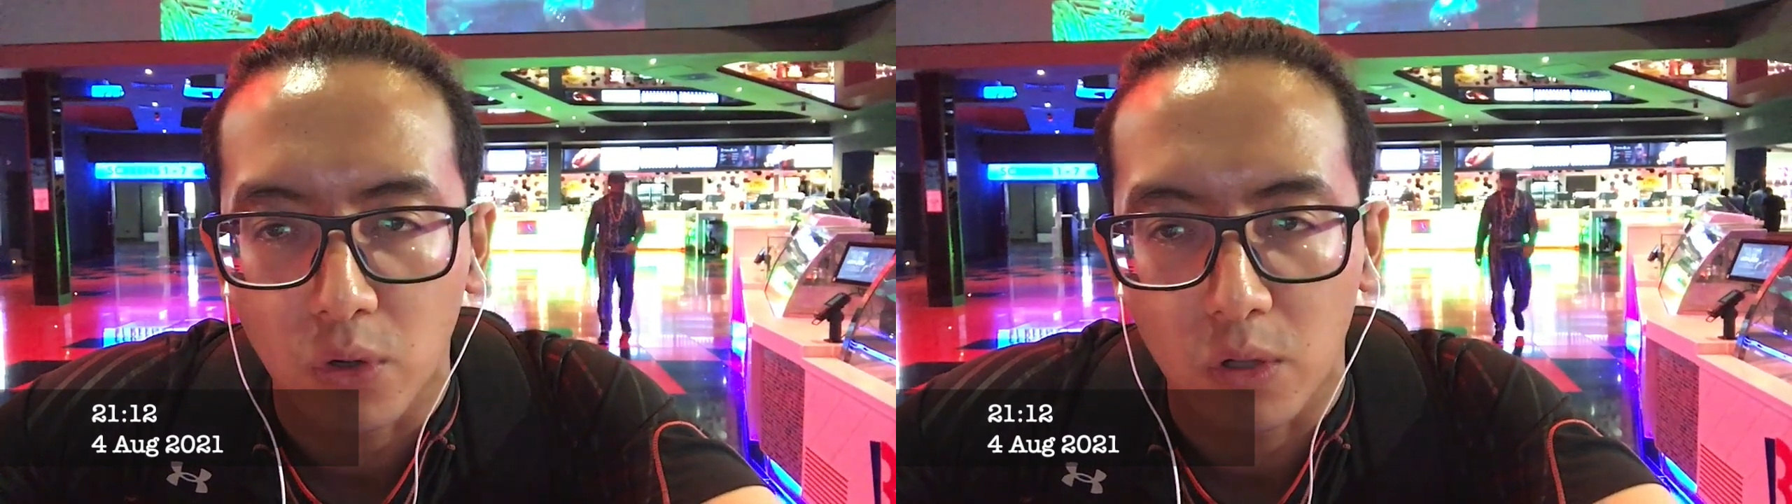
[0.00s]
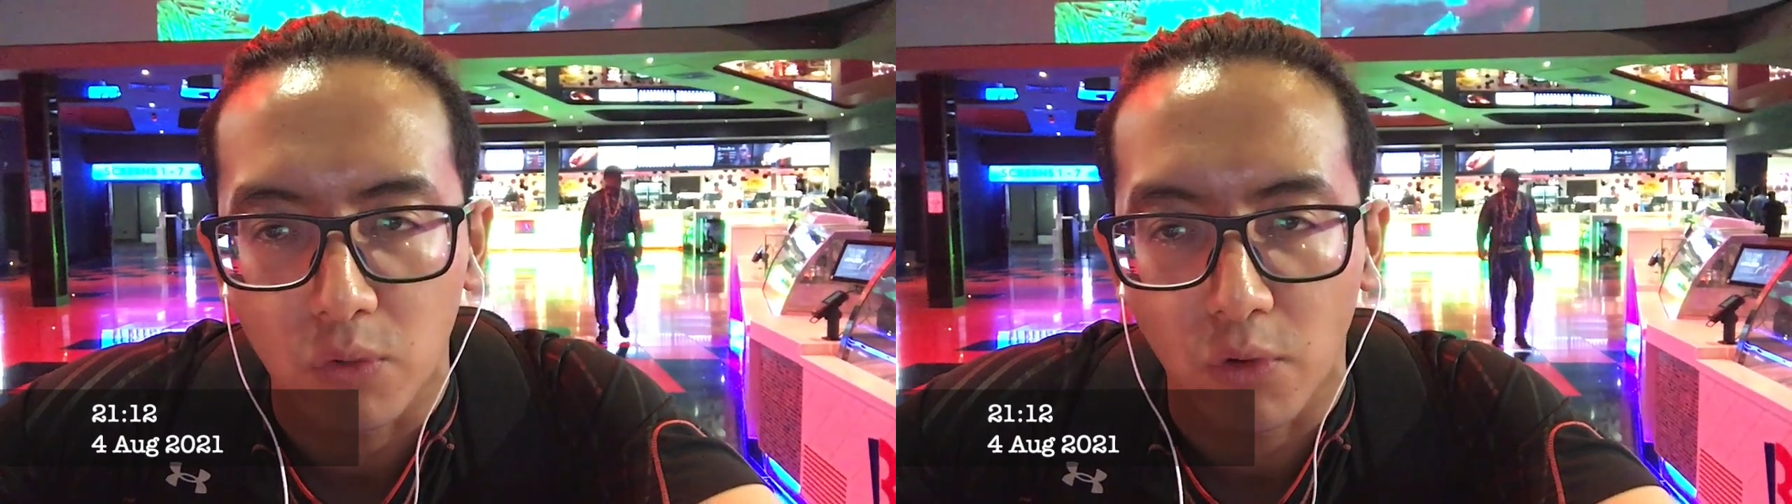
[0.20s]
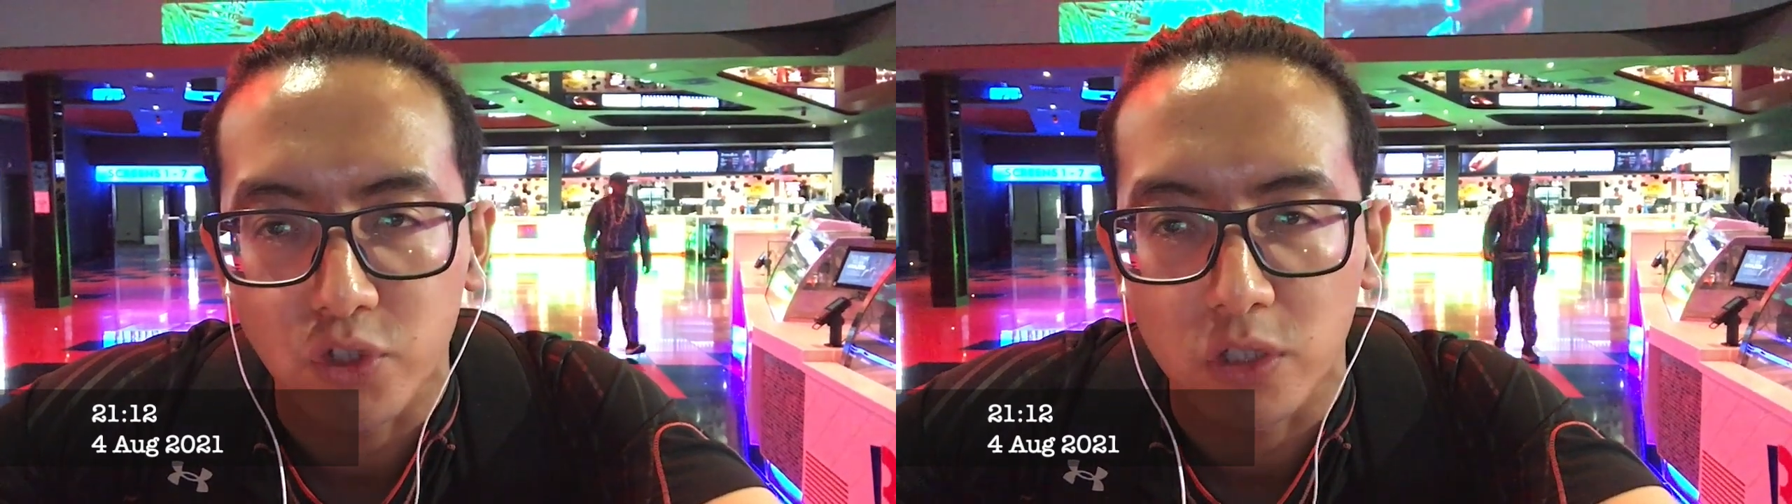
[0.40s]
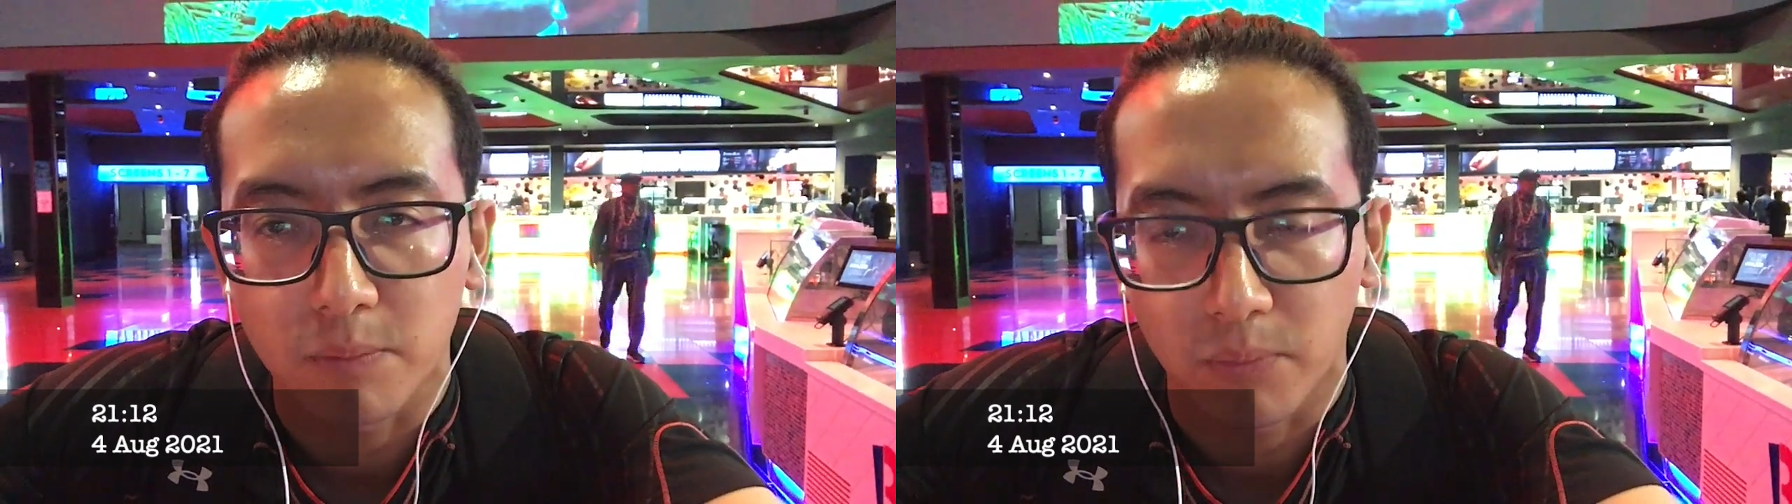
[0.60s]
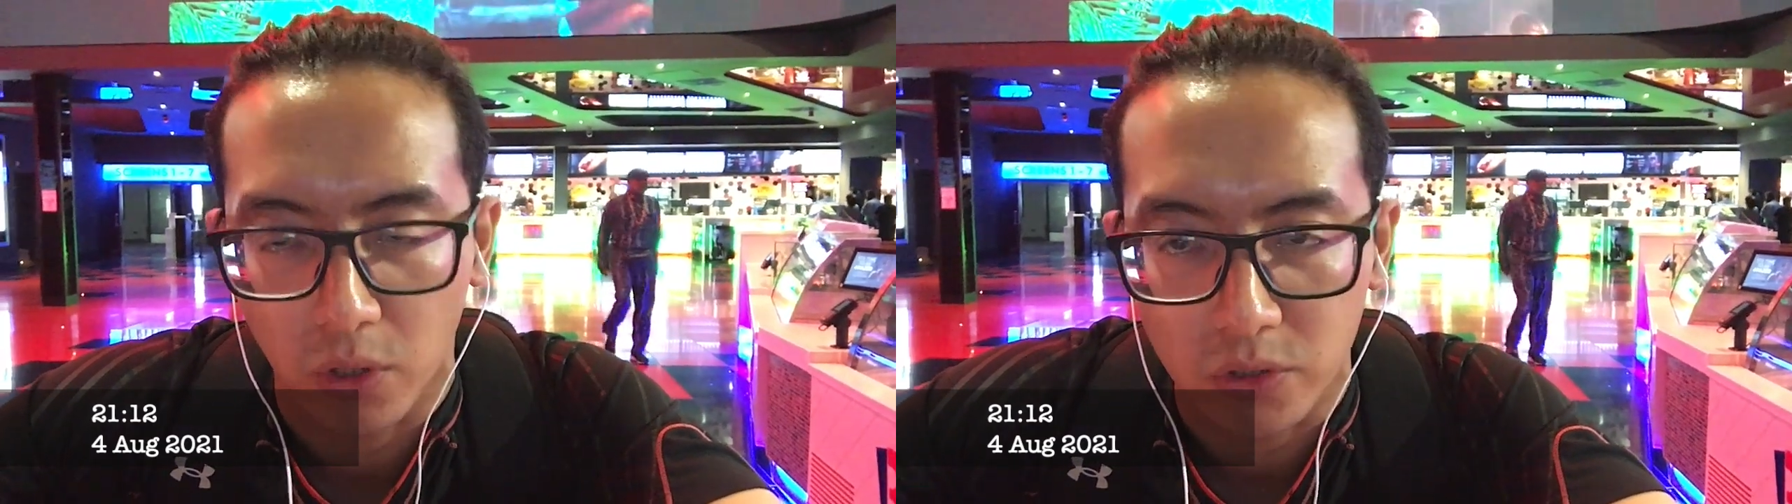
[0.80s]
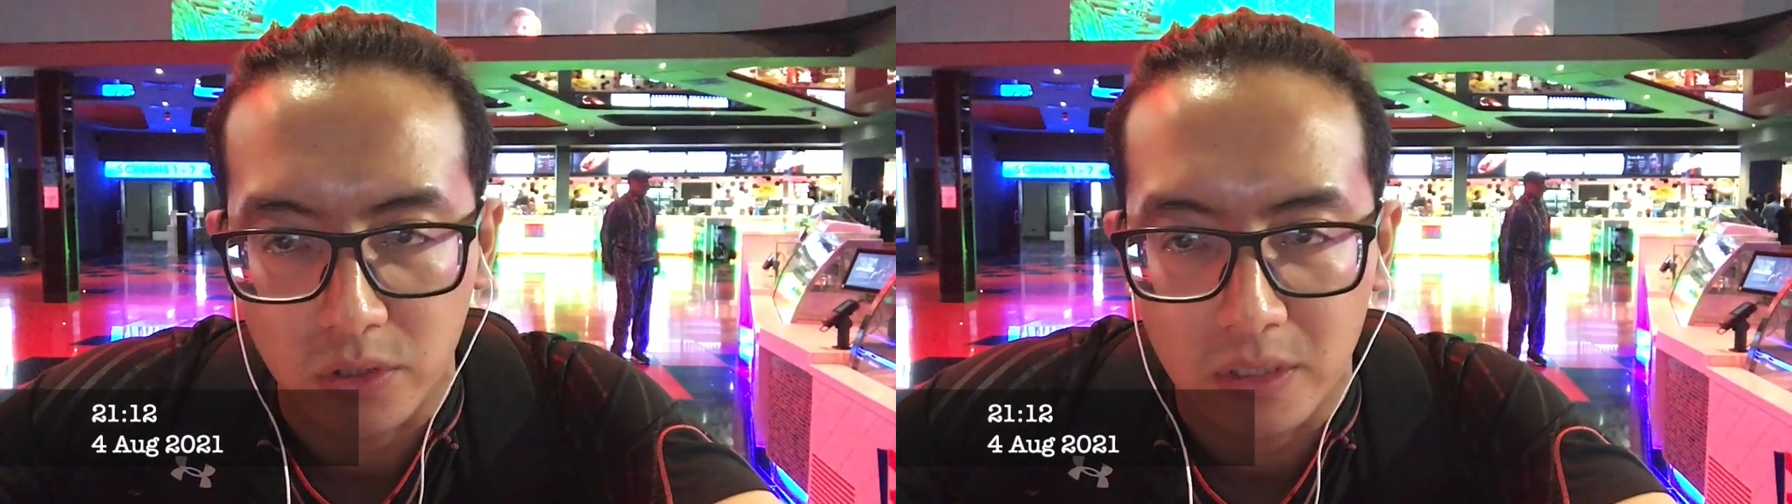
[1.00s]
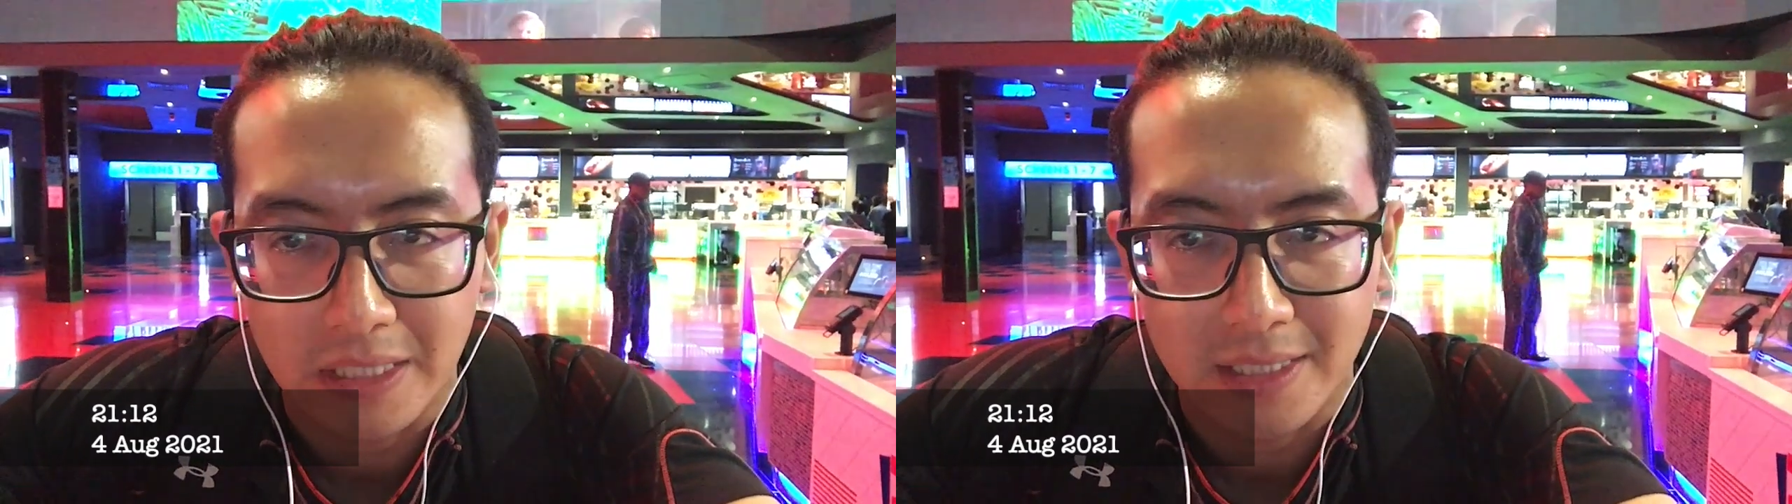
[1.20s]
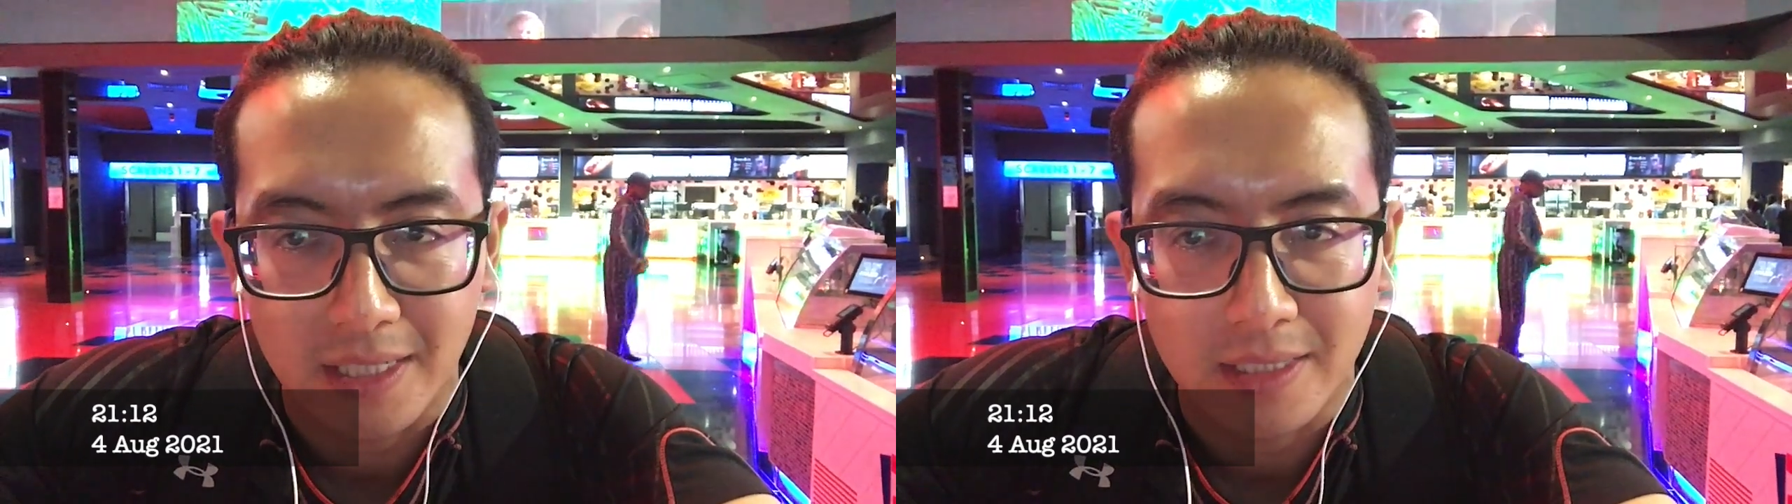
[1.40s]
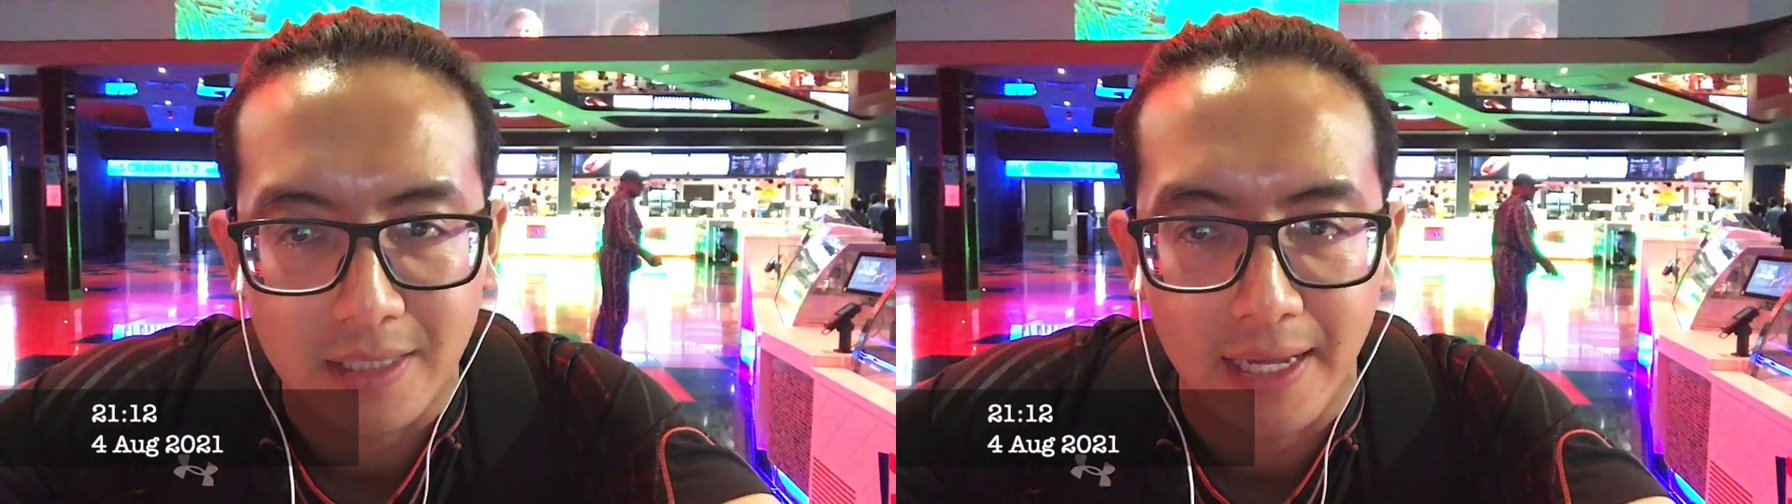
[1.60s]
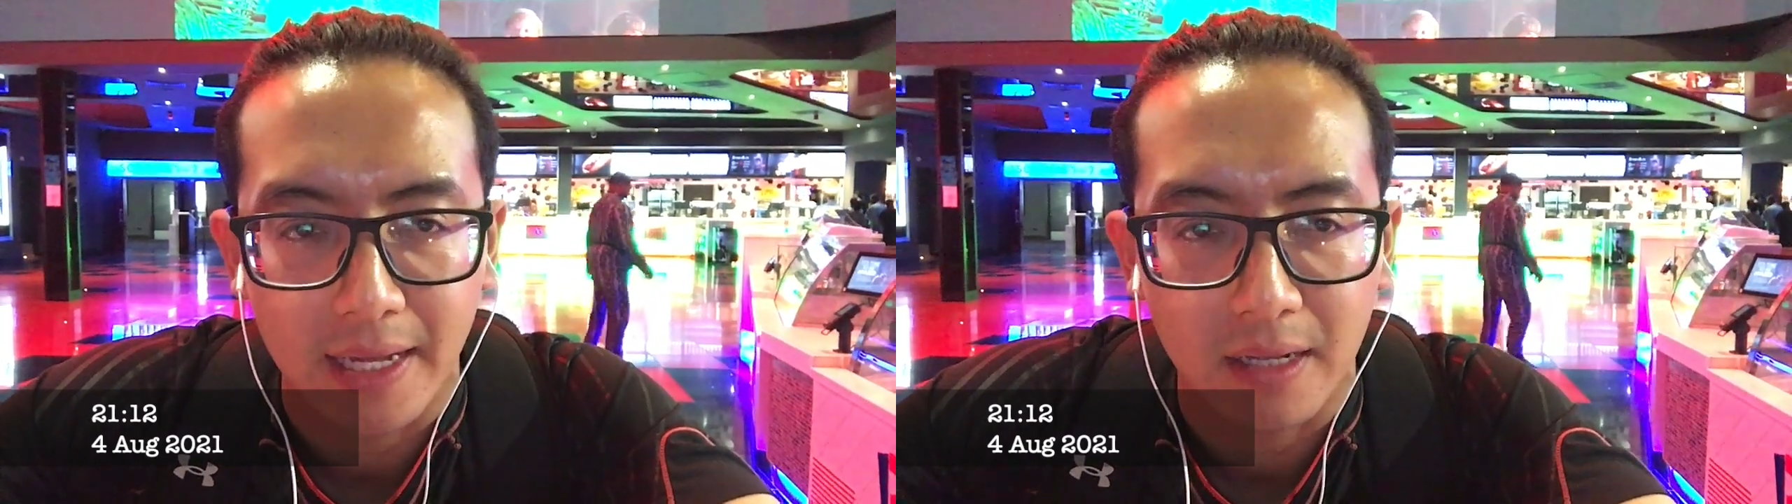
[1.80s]
called Russell Brunson, he says
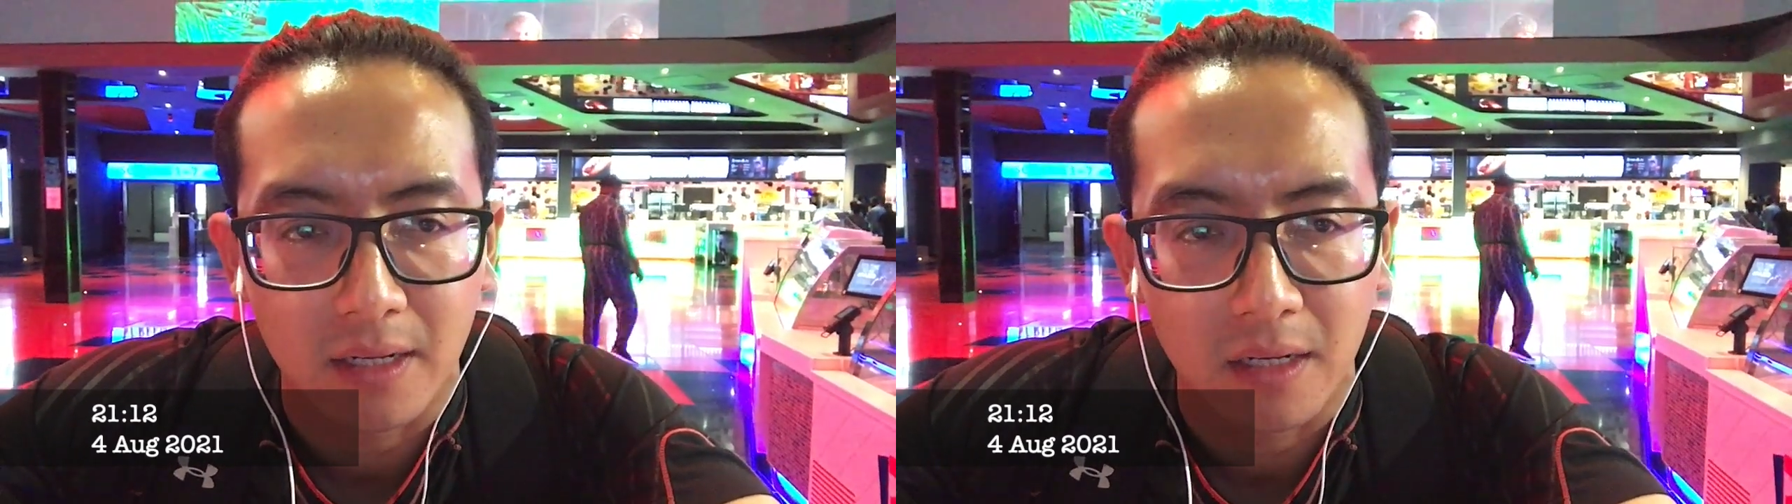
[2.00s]
that